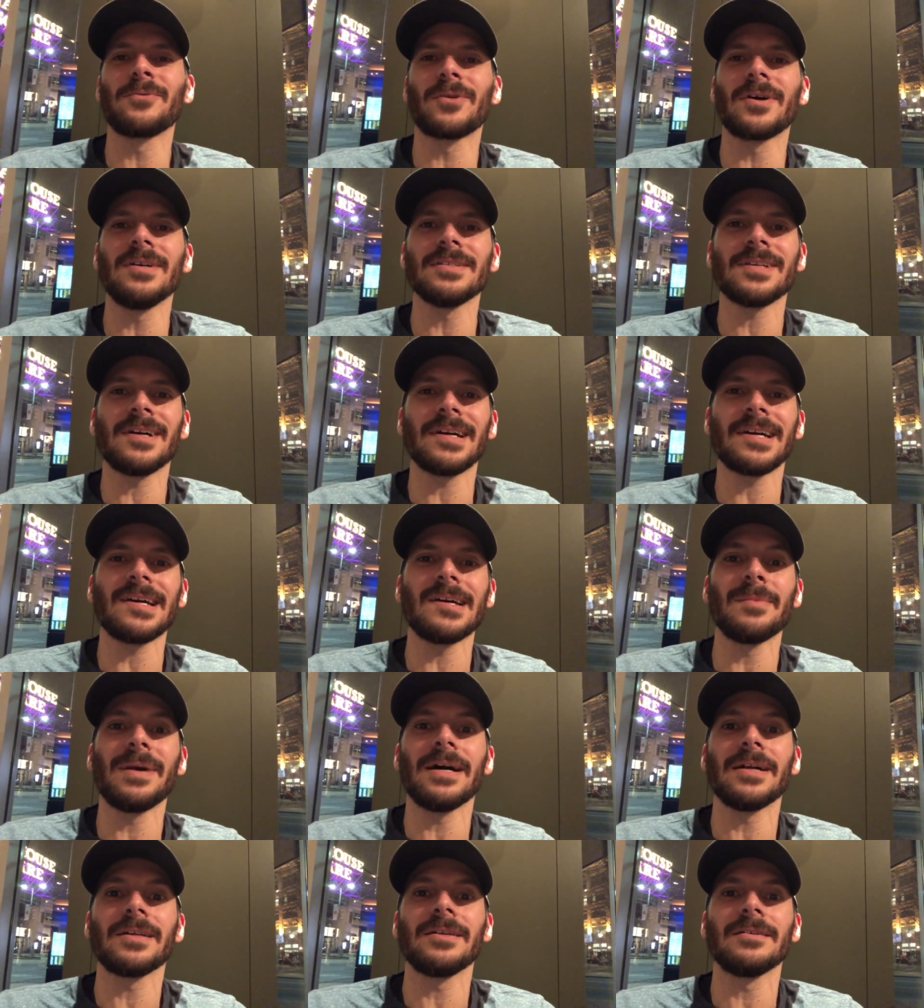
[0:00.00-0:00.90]
we're all talking
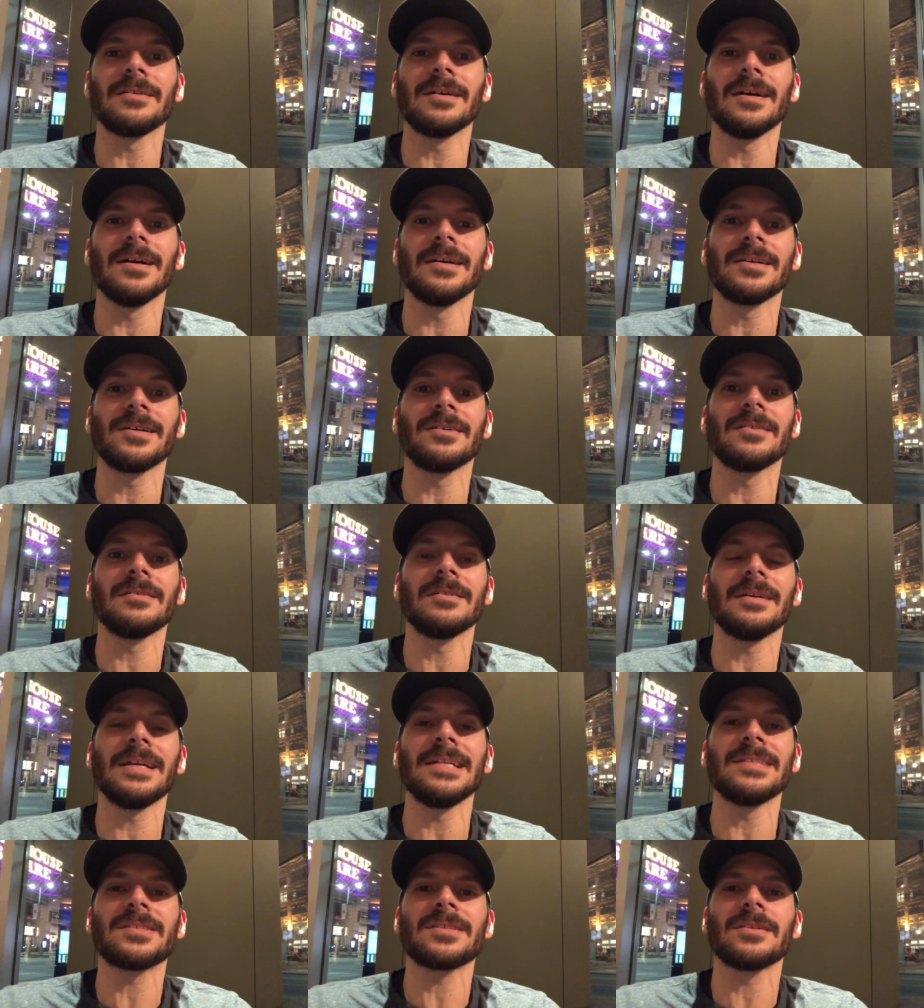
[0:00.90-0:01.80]
about your uh, your
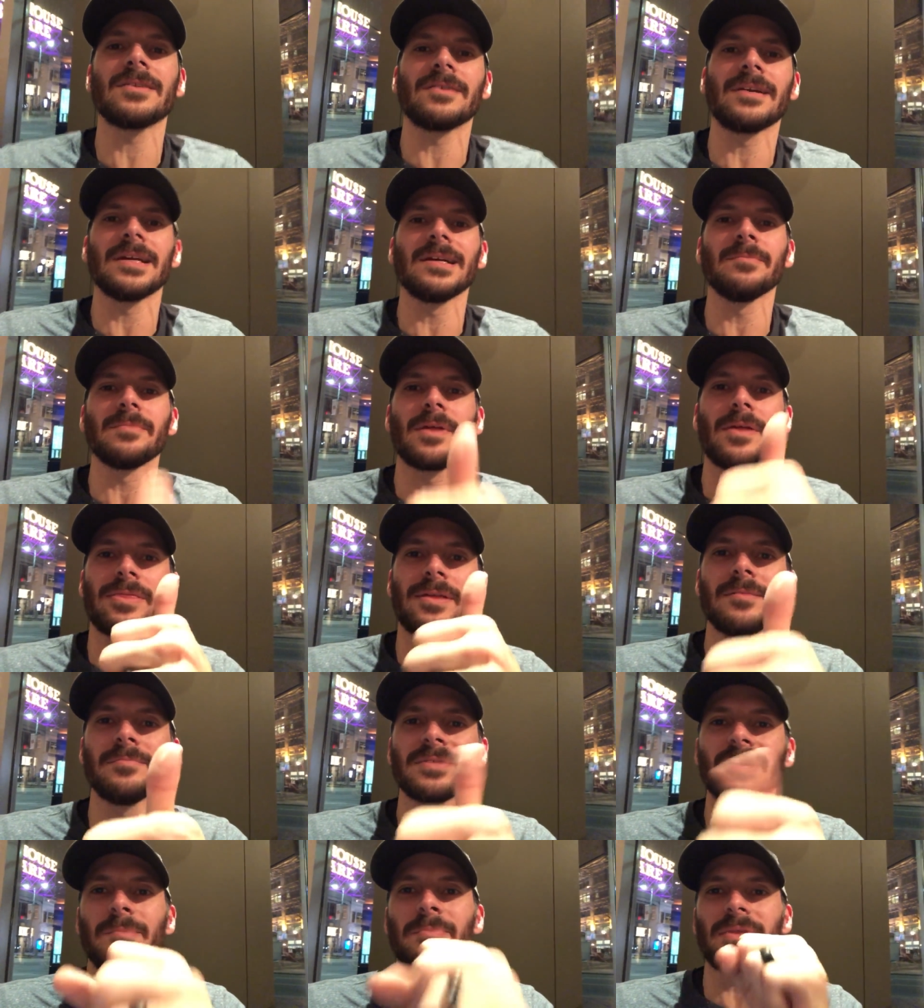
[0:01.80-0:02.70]
Instagram, the
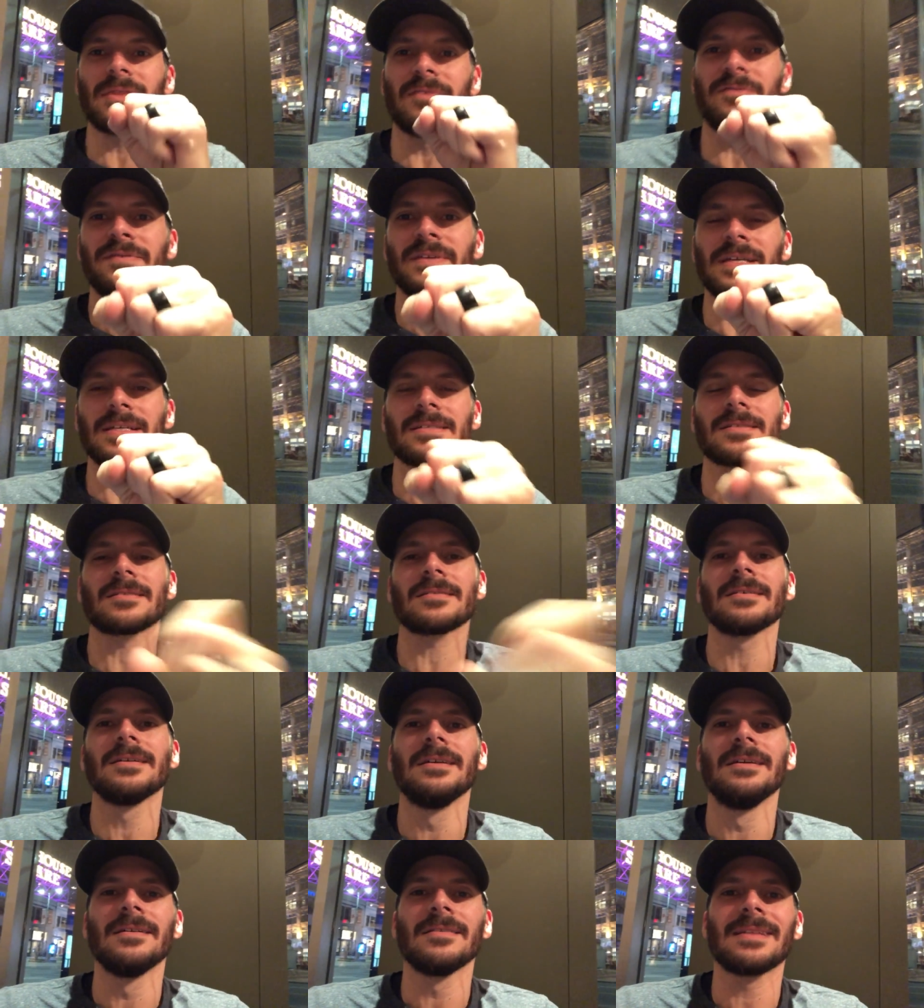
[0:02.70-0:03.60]
thumbs up and the fist.
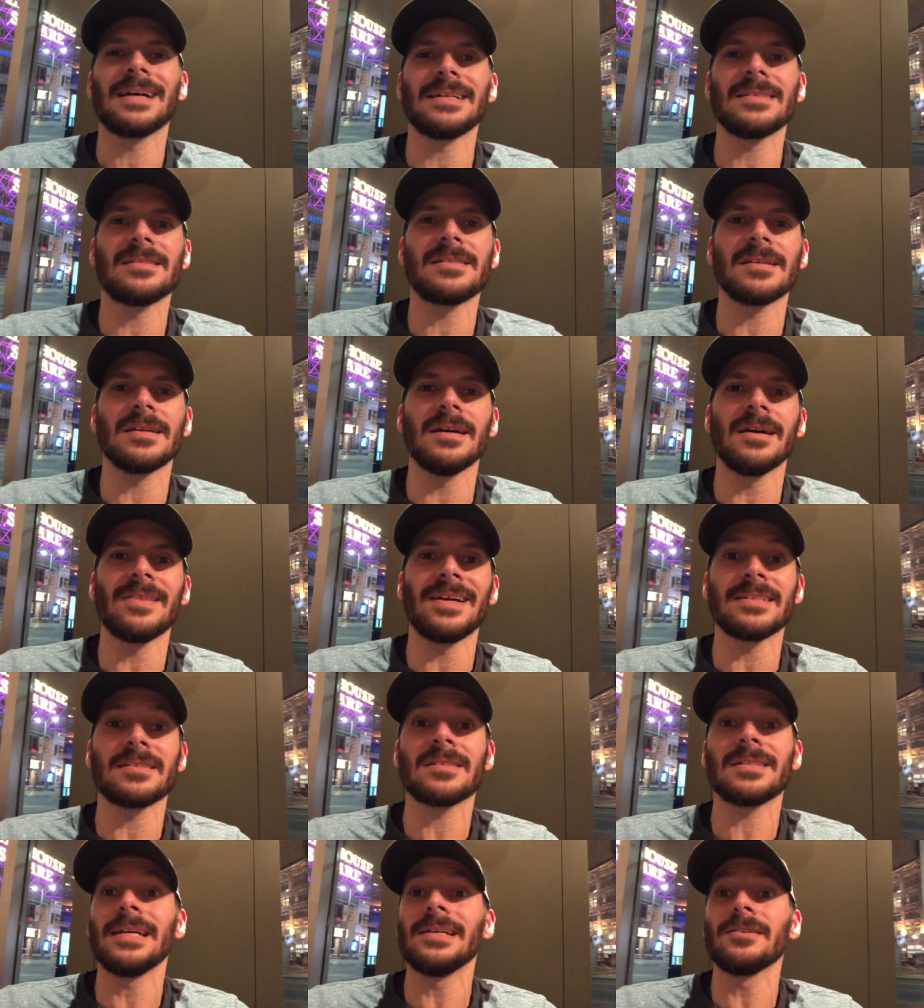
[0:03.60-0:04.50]
That's uh,
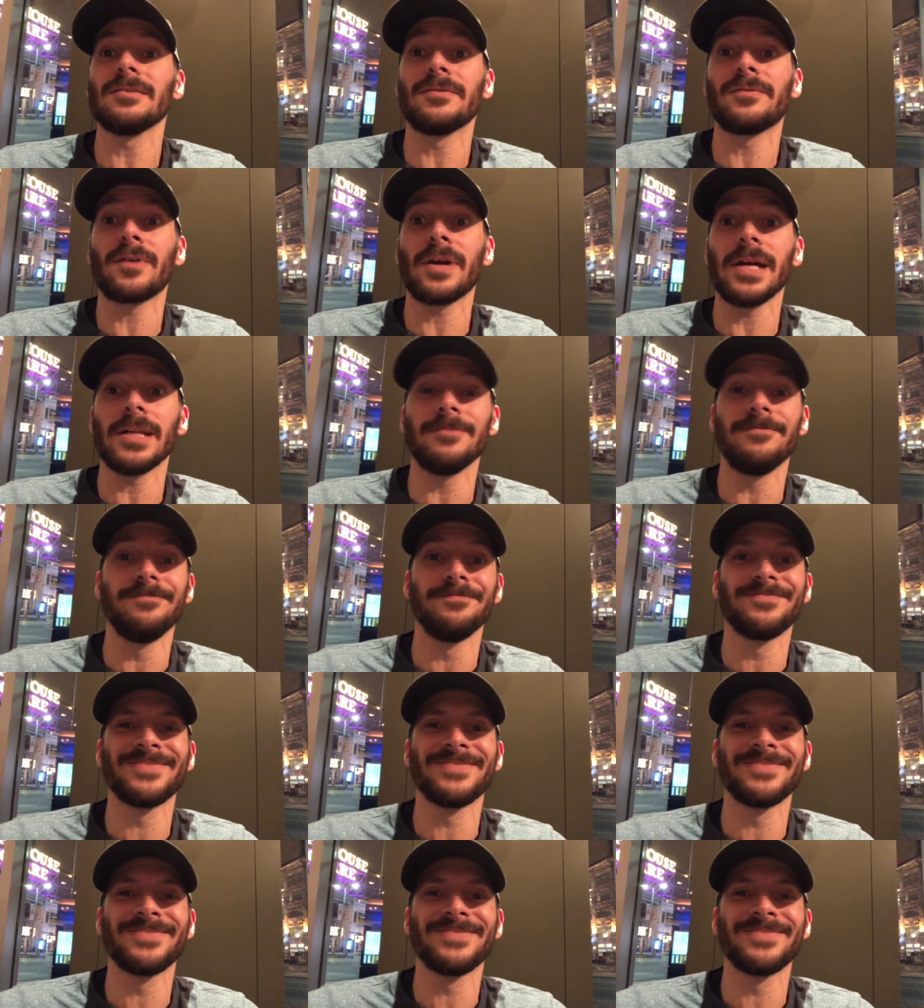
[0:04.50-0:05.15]
that's standard Fred.